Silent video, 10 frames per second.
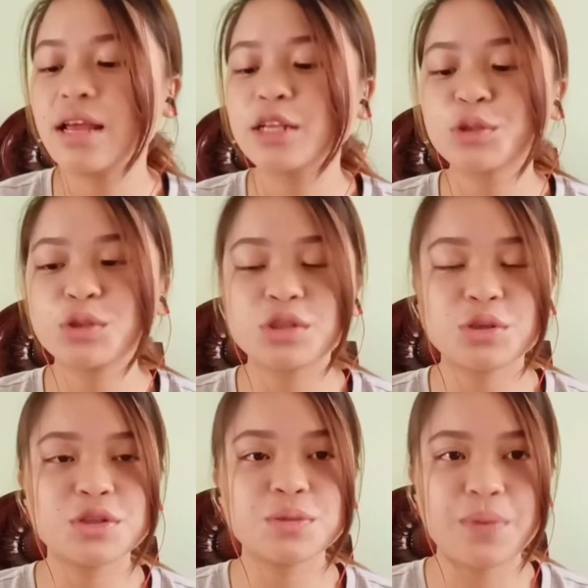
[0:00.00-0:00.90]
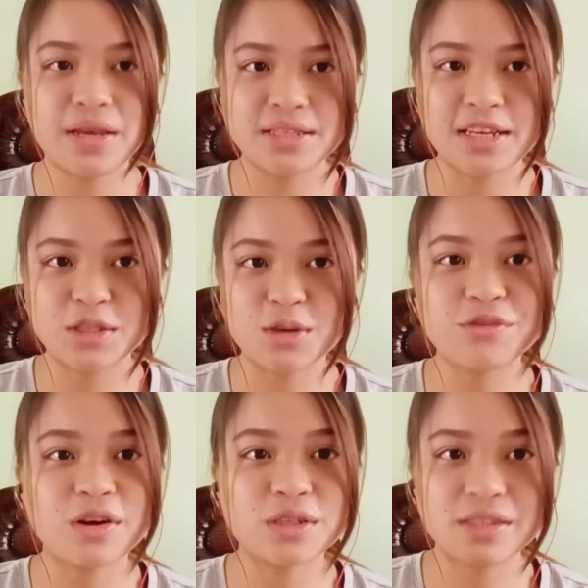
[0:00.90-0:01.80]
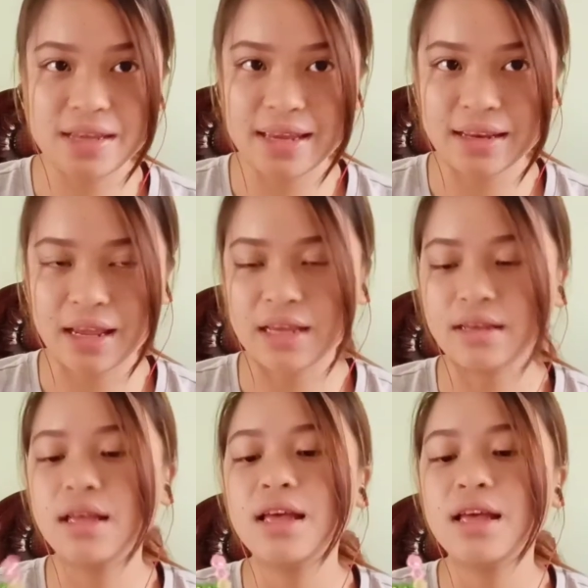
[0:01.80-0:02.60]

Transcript: nitrogenous bases of our DNA.